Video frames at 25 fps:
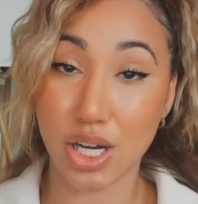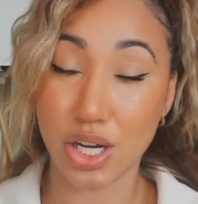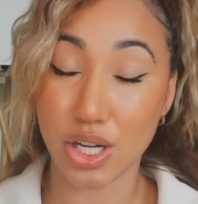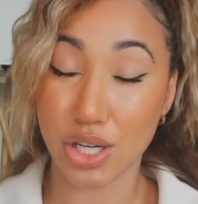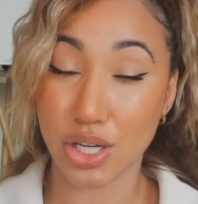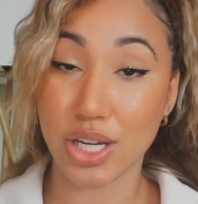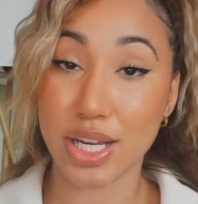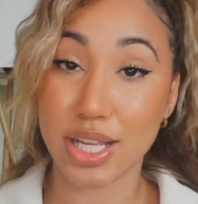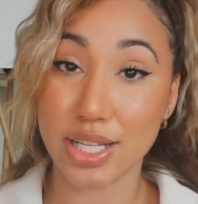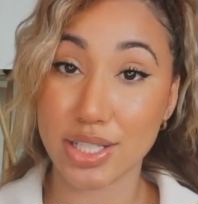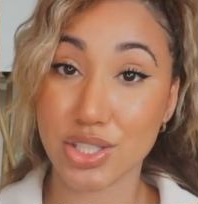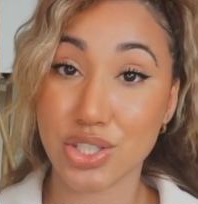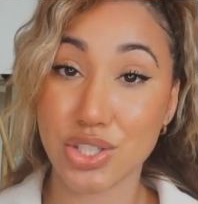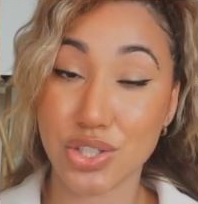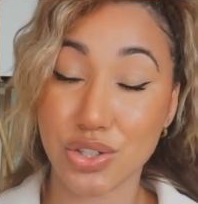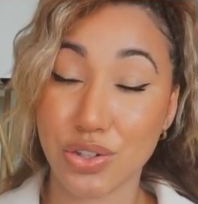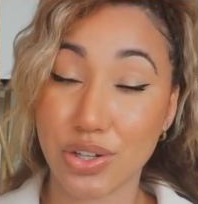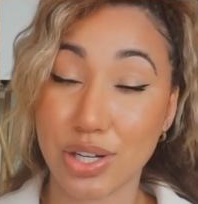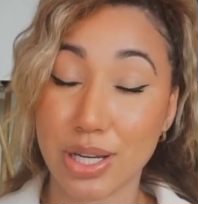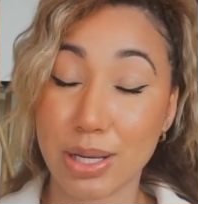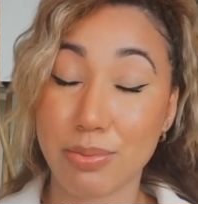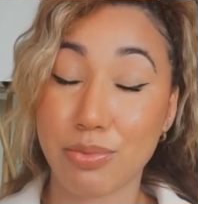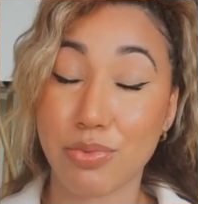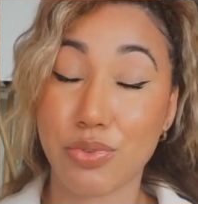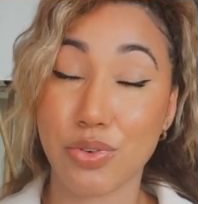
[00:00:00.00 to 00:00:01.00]
on
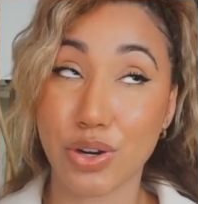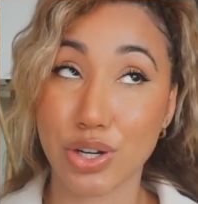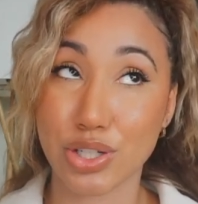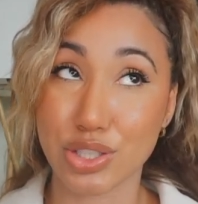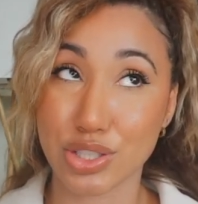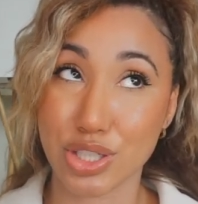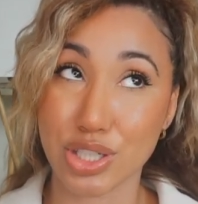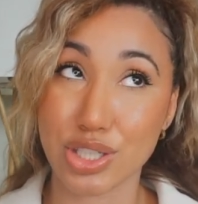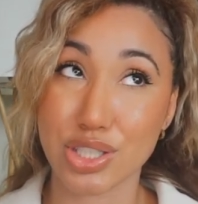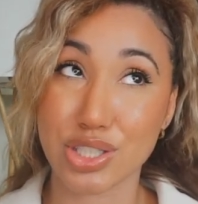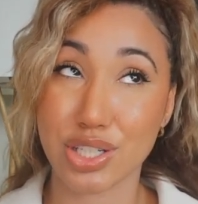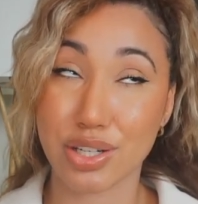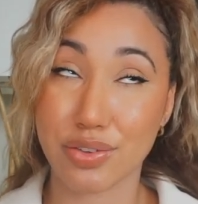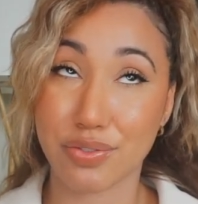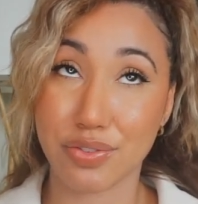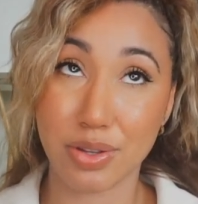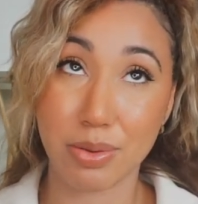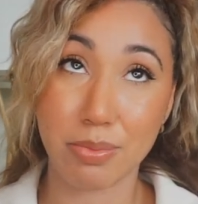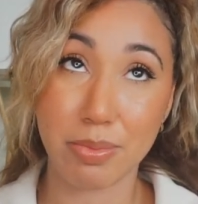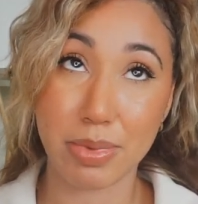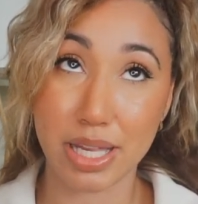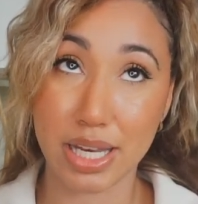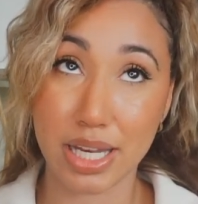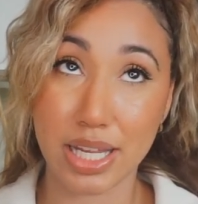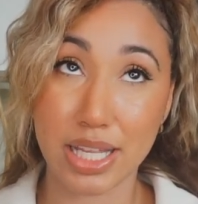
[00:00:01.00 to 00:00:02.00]
Instagram for just a few
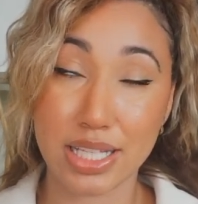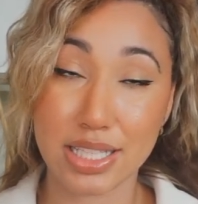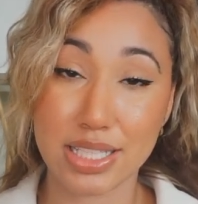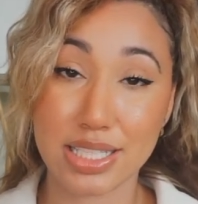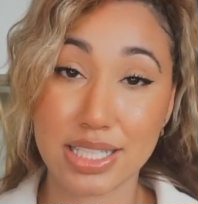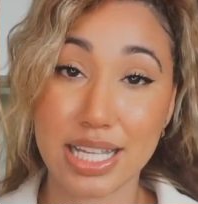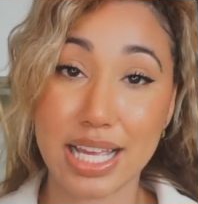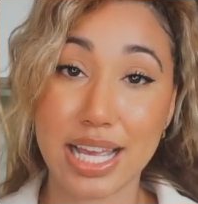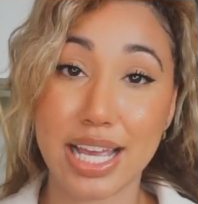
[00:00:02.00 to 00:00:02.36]
minutes